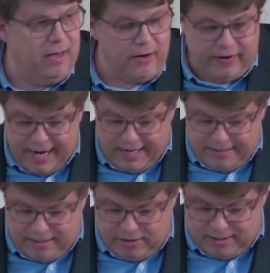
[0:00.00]

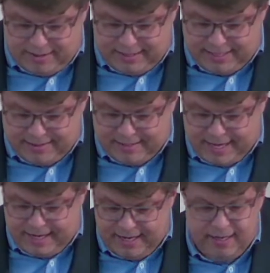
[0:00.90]
Created on the sixth
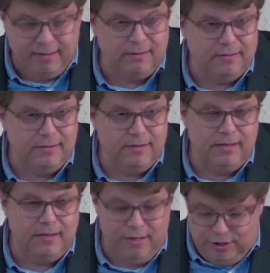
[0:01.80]
day,
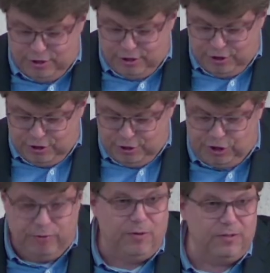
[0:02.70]

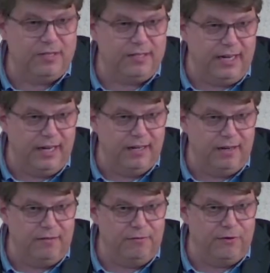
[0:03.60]
she was
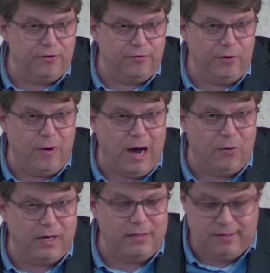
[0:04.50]
single for a few
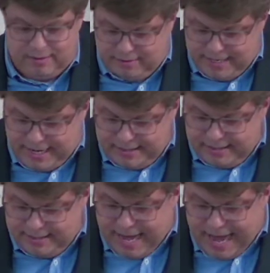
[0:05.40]
hours,
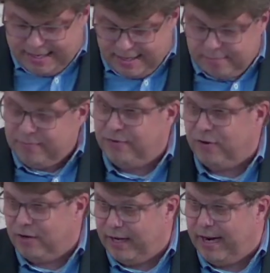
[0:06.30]
dated Adam
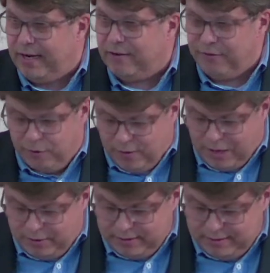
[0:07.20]
for another few
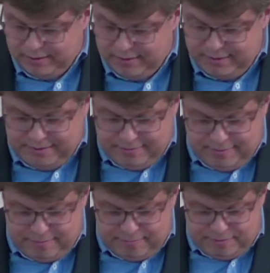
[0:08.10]
hours
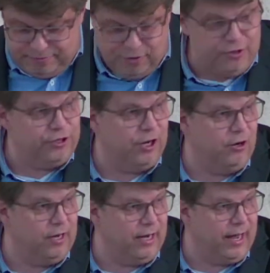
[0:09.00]
before she
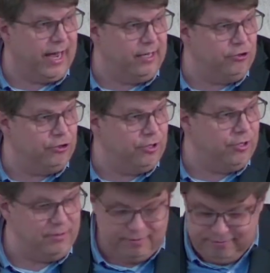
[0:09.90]
got engaged
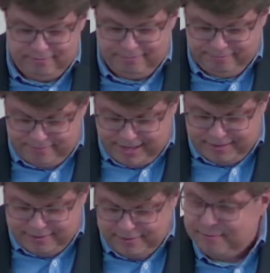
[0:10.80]

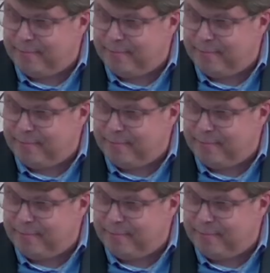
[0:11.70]
and